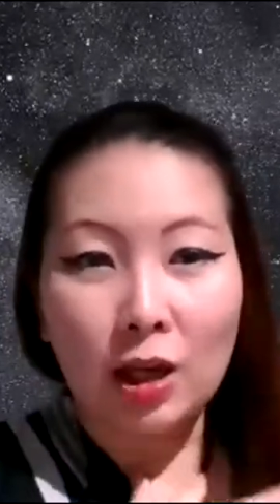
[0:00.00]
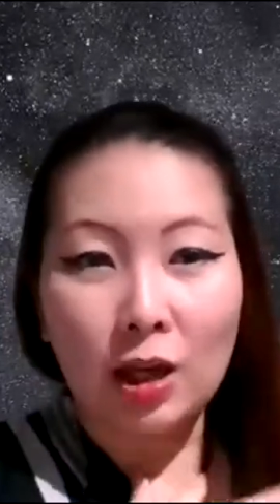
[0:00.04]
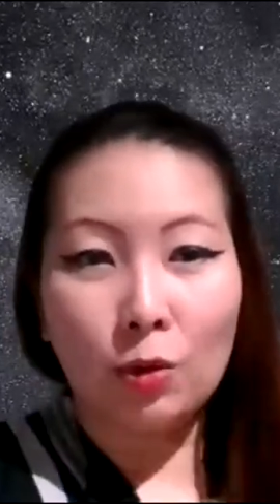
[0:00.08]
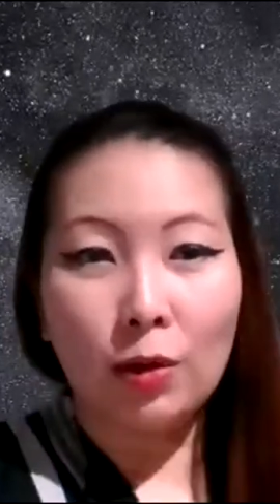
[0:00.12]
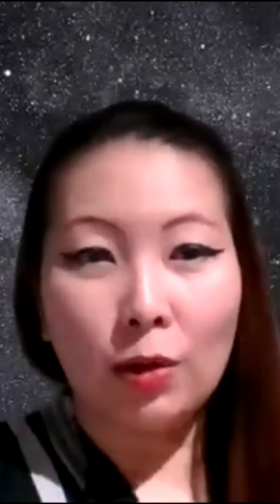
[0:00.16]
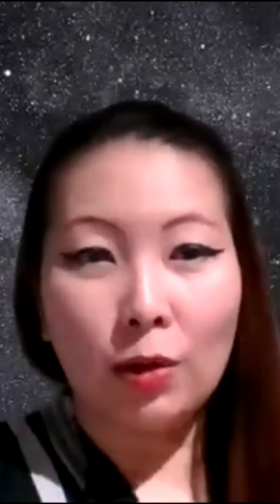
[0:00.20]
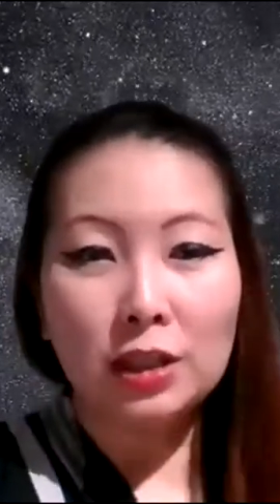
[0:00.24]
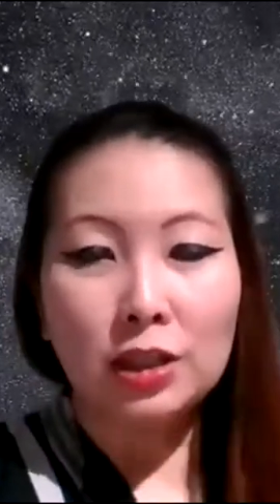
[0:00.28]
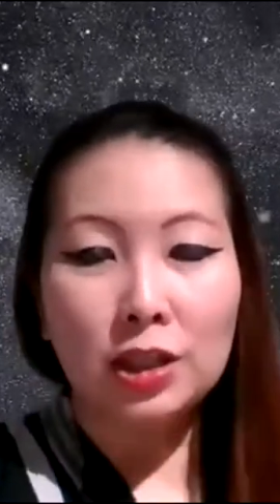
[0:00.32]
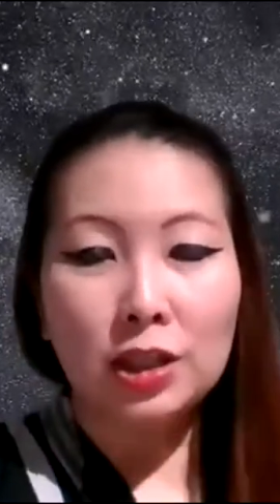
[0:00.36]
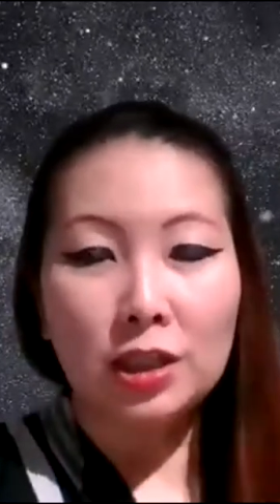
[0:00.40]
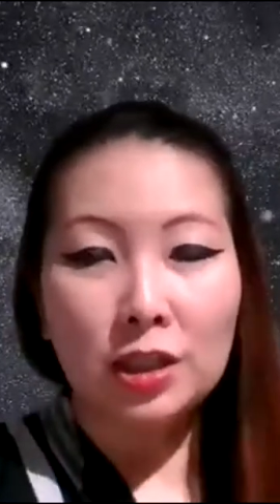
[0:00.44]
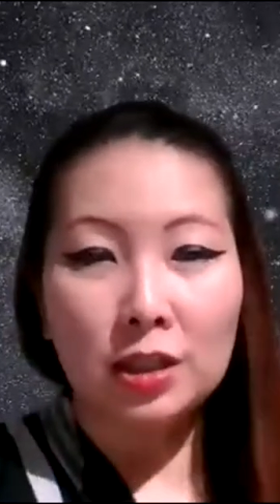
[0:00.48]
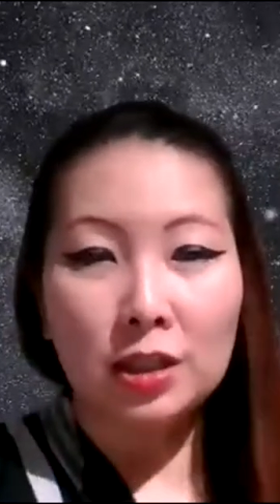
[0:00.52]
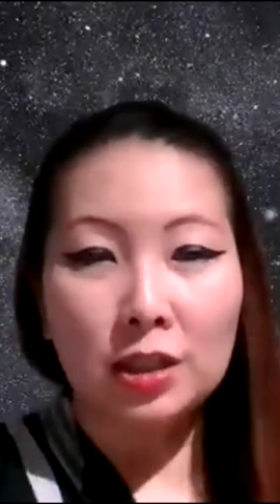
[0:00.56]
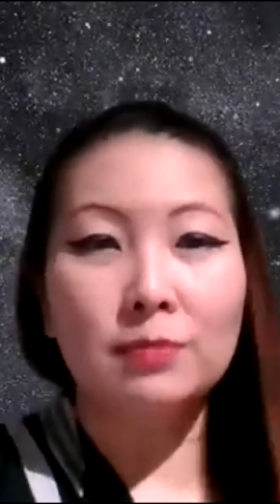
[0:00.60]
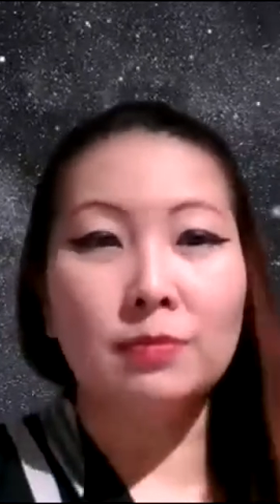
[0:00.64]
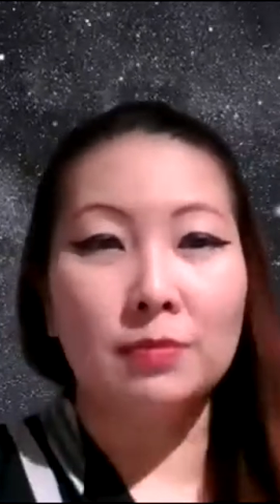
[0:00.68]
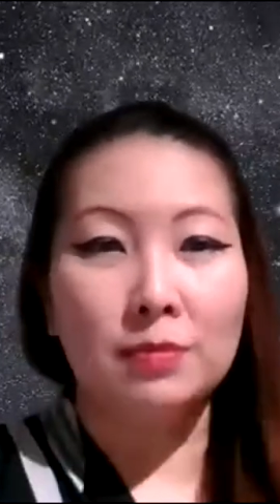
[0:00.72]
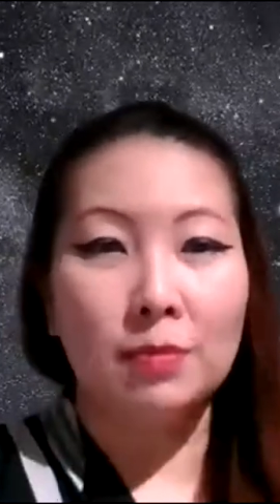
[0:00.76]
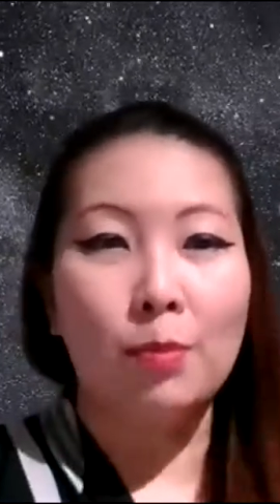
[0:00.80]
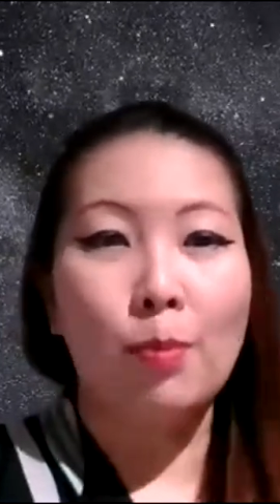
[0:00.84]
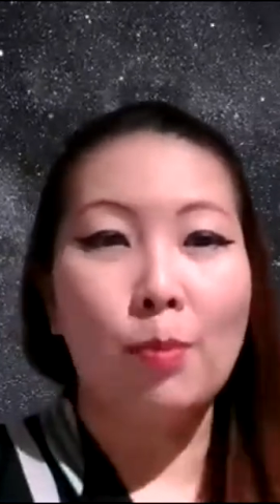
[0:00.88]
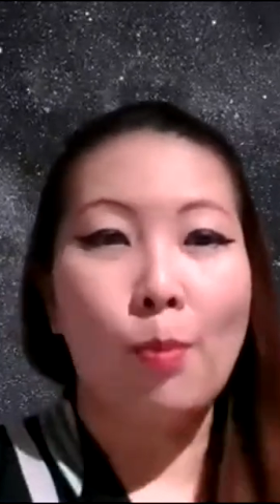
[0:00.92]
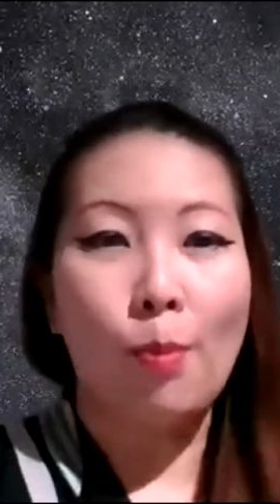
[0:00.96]
your
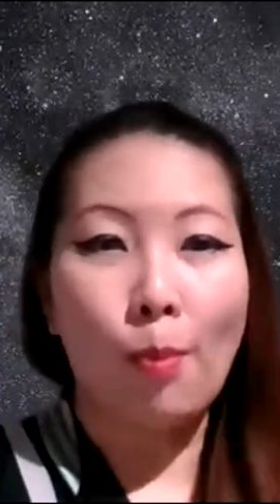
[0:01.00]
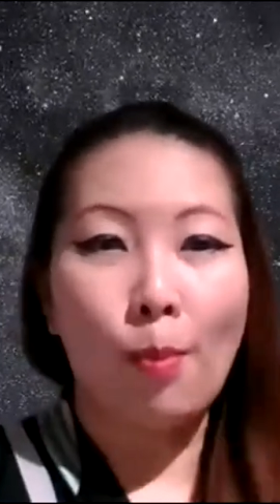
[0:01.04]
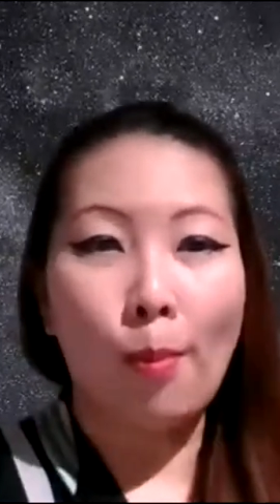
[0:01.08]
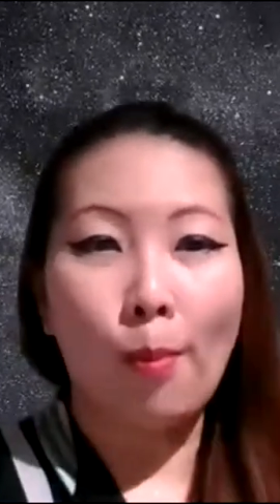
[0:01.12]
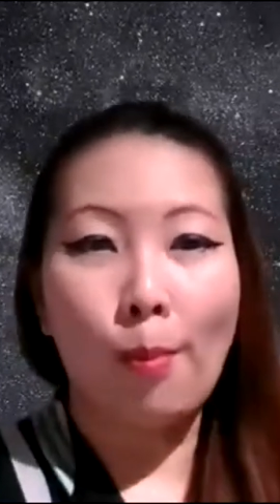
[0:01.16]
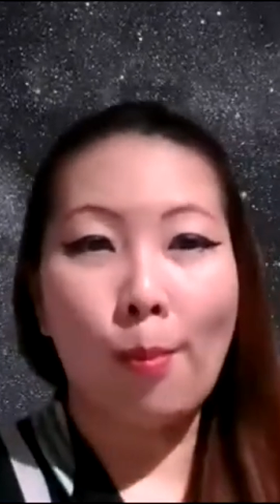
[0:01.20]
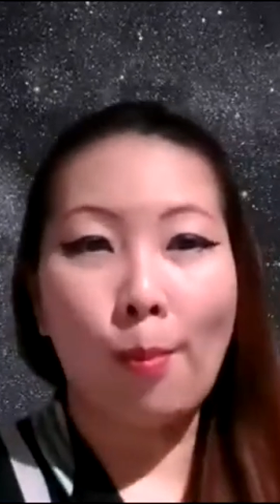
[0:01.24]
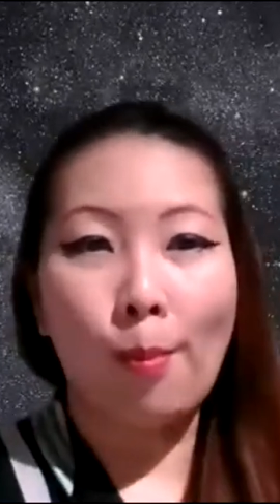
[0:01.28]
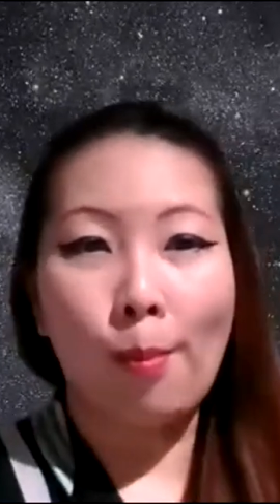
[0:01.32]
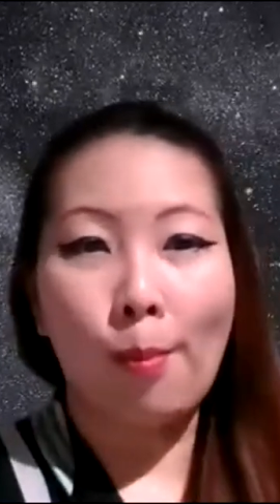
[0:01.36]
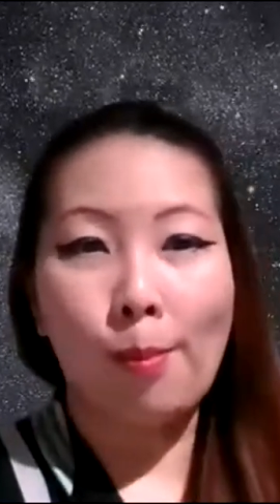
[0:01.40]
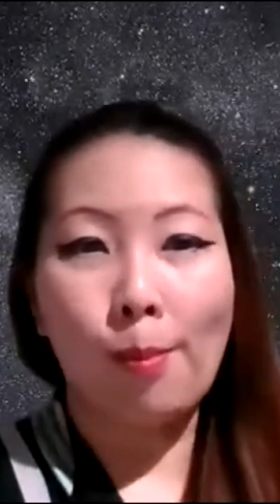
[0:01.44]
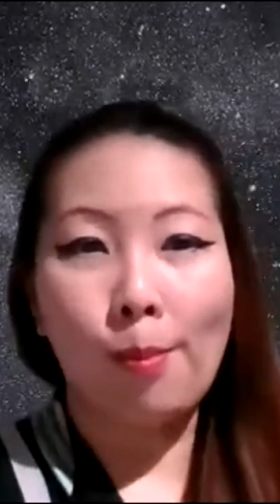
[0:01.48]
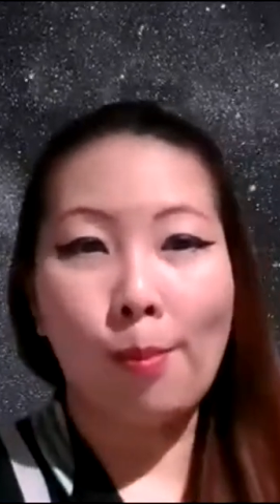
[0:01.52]
question. Mm.